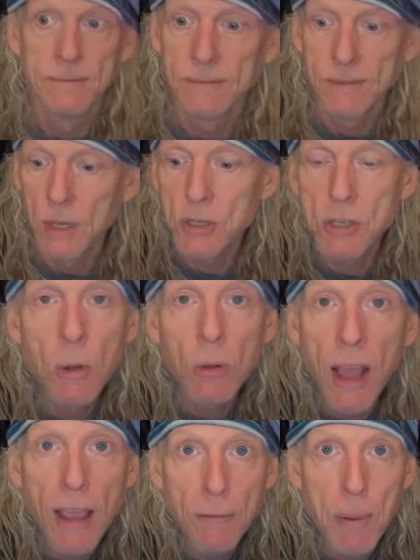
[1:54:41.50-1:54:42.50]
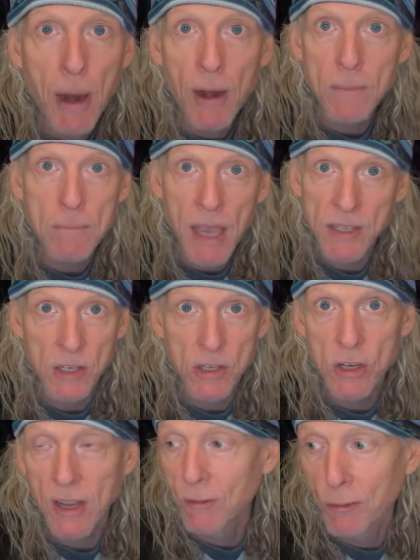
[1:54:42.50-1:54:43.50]
There's no life-bearing
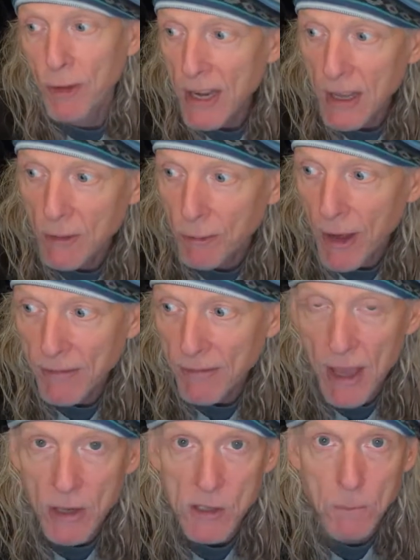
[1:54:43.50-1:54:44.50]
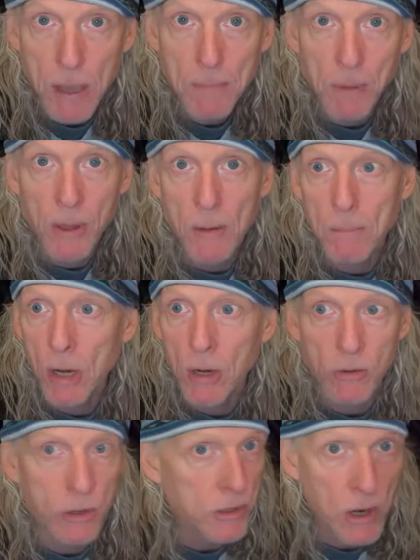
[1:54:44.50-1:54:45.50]
message in feeding 5,000 people in a
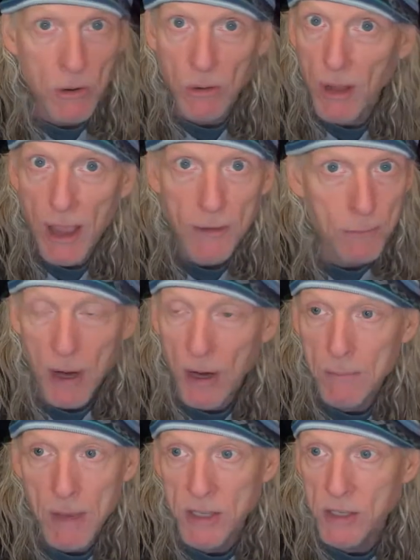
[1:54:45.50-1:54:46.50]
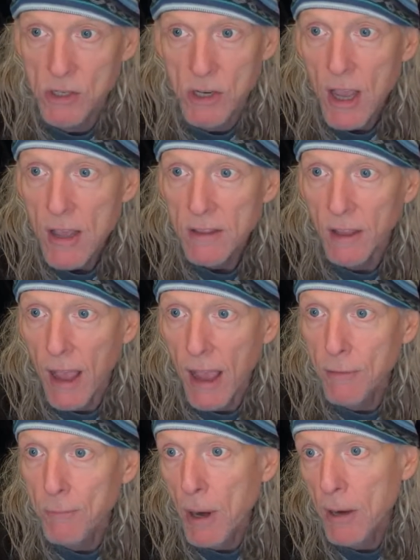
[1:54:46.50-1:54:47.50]
miracle. There's no life-bearing message. The
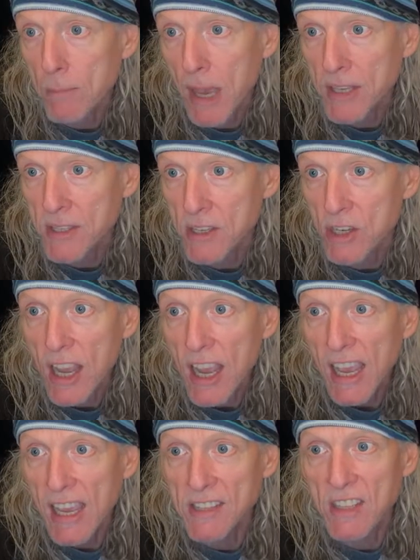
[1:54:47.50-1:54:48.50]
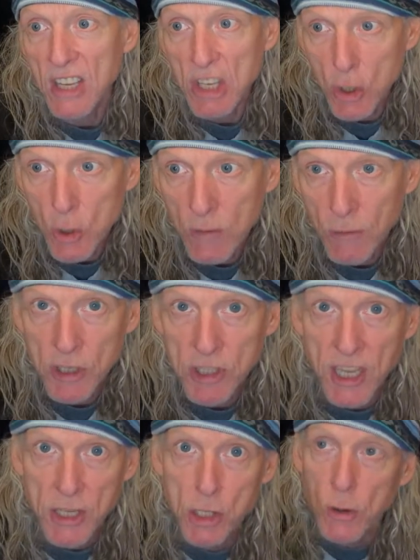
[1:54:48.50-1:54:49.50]
life-bearing message is the universe
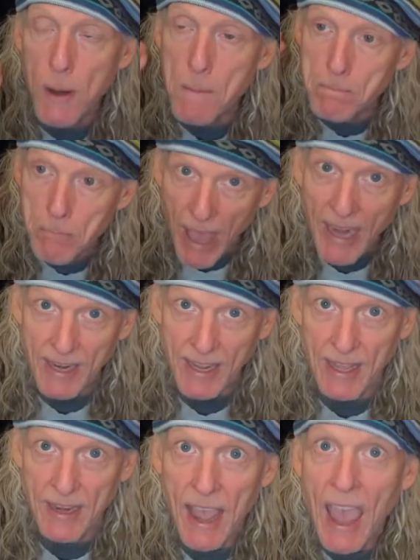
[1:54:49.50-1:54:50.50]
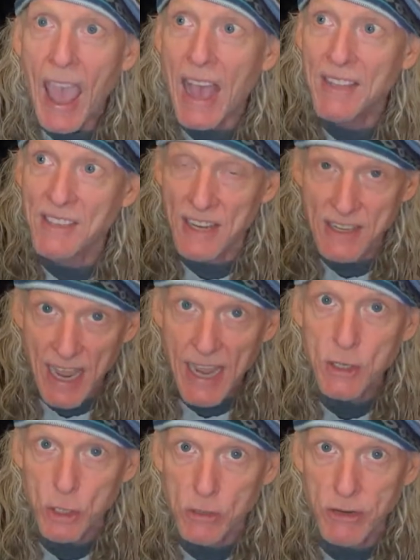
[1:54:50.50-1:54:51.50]
that you're embedded in as a
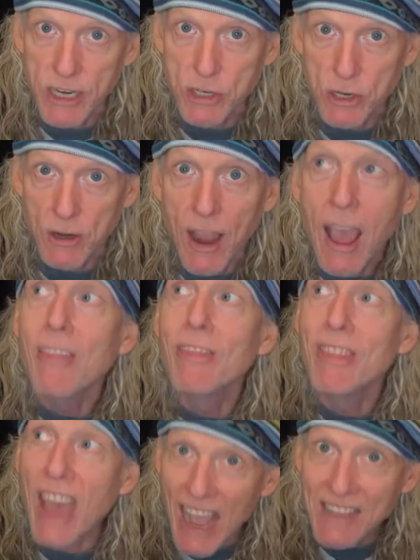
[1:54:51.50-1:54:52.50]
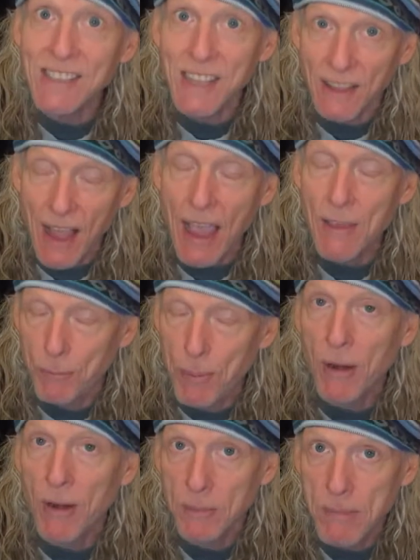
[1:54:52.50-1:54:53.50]
nature creature. That's the
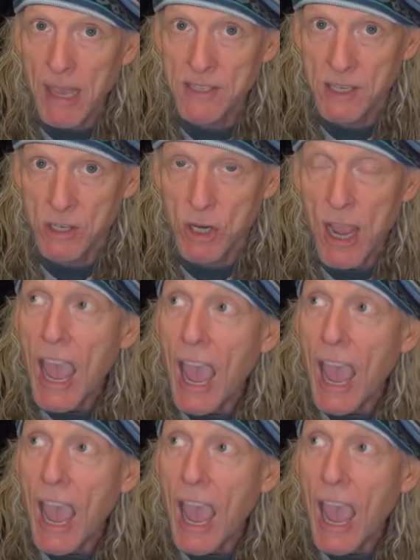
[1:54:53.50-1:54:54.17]
life-bearing message.